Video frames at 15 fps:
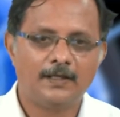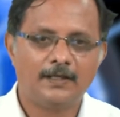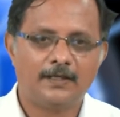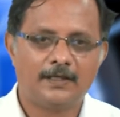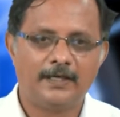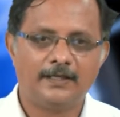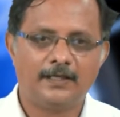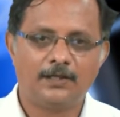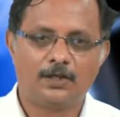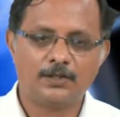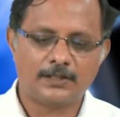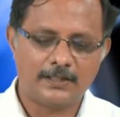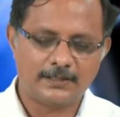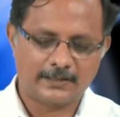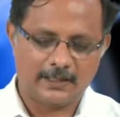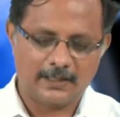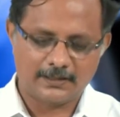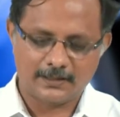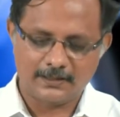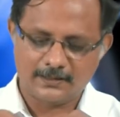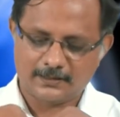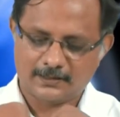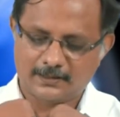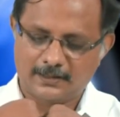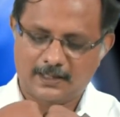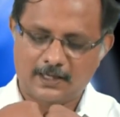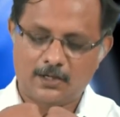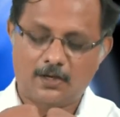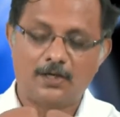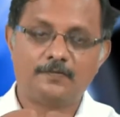right. And also these connections
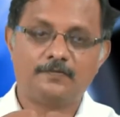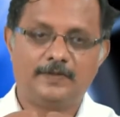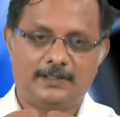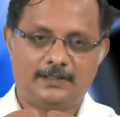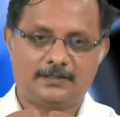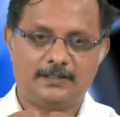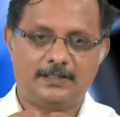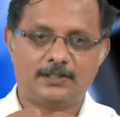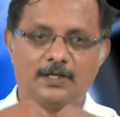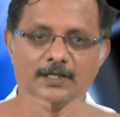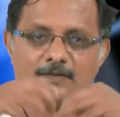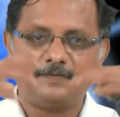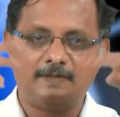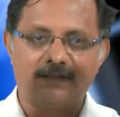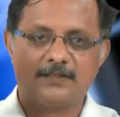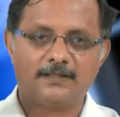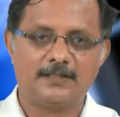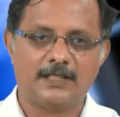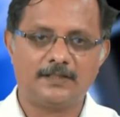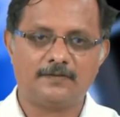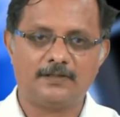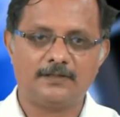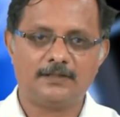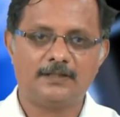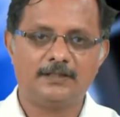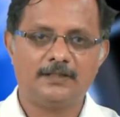are not fixed. It is not a fixed network.